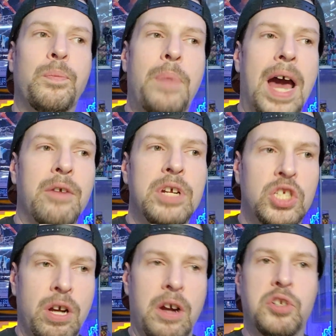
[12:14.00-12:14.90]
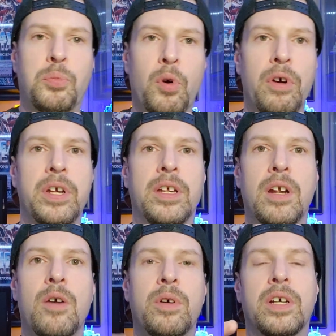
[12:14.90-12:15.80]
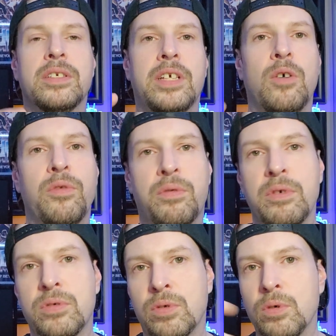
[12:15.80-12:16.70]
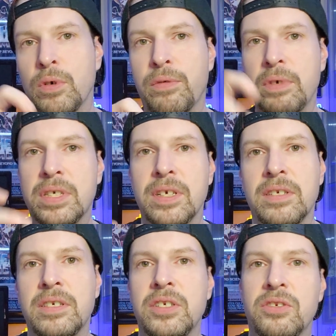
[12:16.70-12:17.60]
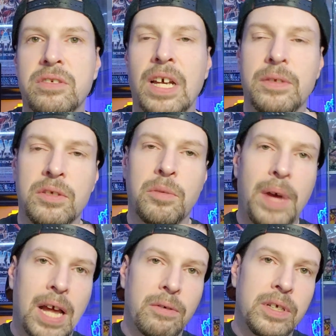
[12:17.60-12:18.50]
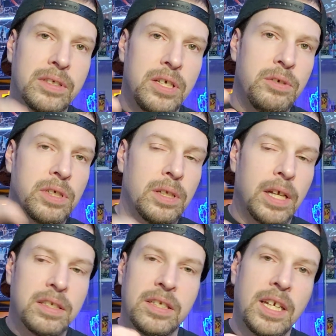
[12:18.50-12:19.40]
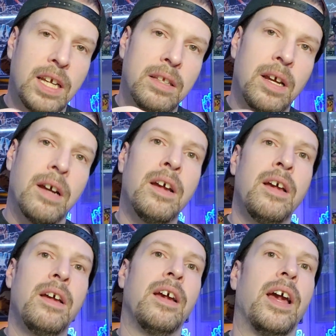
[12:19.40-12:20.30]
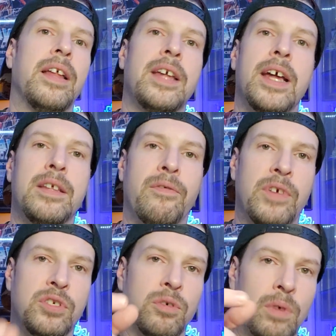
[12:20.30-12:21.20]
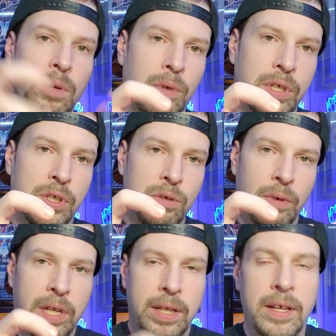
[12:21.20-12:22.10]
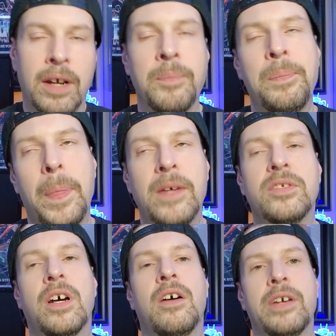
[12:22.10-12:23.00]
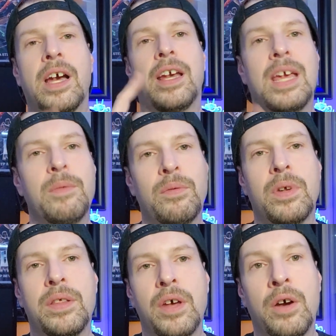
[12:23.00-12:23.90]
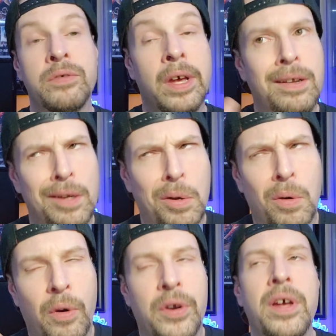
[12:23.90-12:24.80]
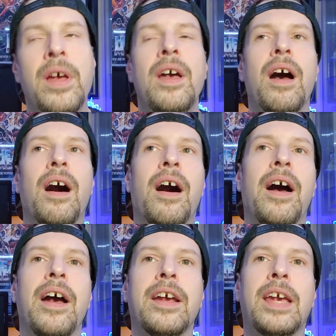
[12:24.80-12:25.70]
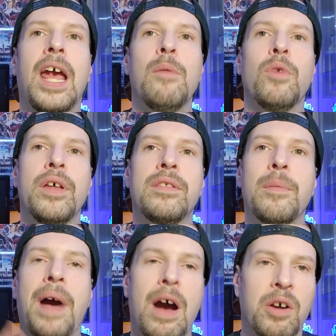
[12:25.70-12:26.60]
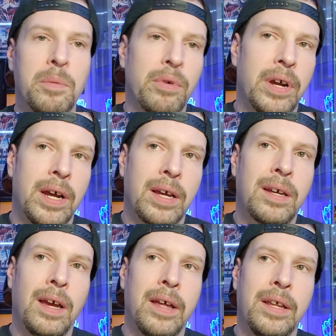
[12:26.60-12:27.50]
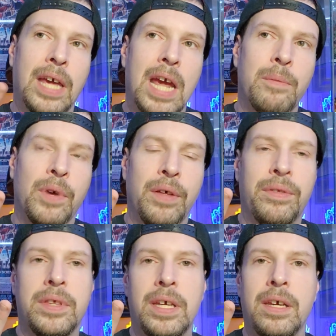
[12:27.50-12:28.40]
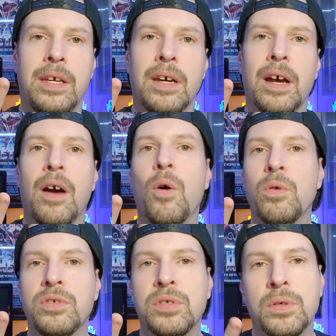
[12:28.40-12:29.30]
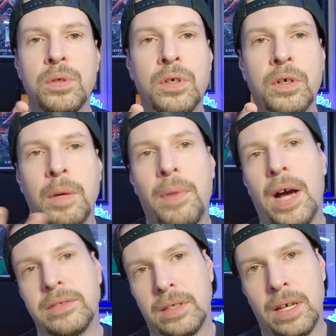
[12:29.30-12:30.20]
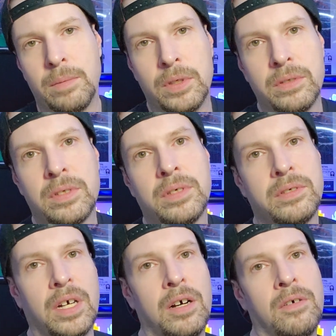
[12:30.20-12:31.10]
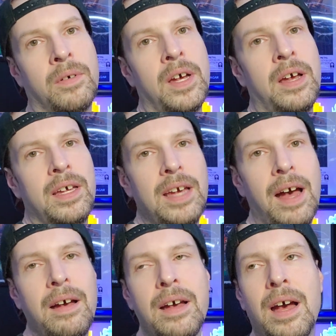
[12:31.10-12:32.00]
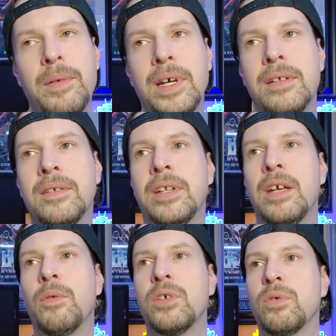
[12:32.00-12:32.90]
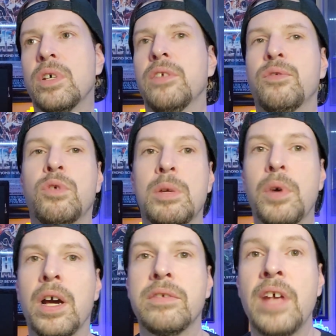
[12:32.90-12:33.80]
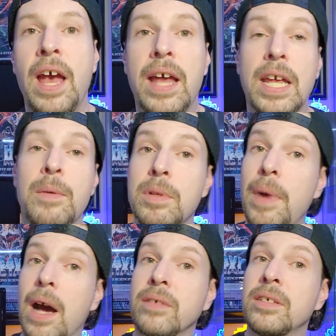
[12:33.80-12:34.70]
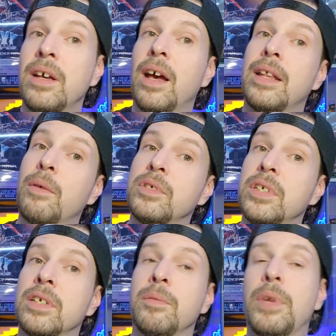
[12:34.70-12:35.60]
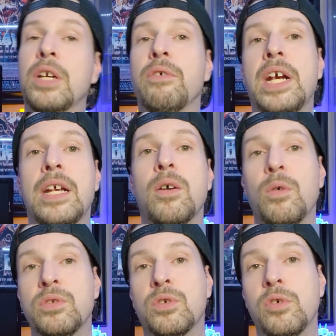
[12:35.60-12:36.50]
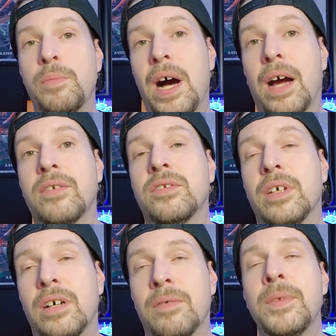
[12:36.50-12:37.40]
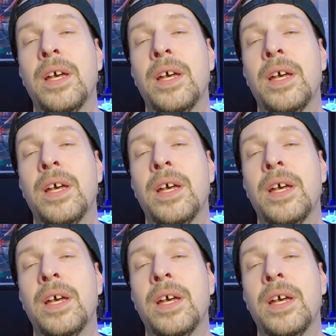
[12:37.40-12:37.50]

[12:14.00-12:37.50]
battery charge port, you know, because the old through school 360s just had those little batteries that you could like stick in there, and they had the official one where the two went in there. So yeah, it came with one of those. No cord. Uh, it came with the power brick and it came with the uh, old school composite cables. So yeah, I mean, it was what it was for 20 bucks and it came with a box and that was it. The big green old school box. So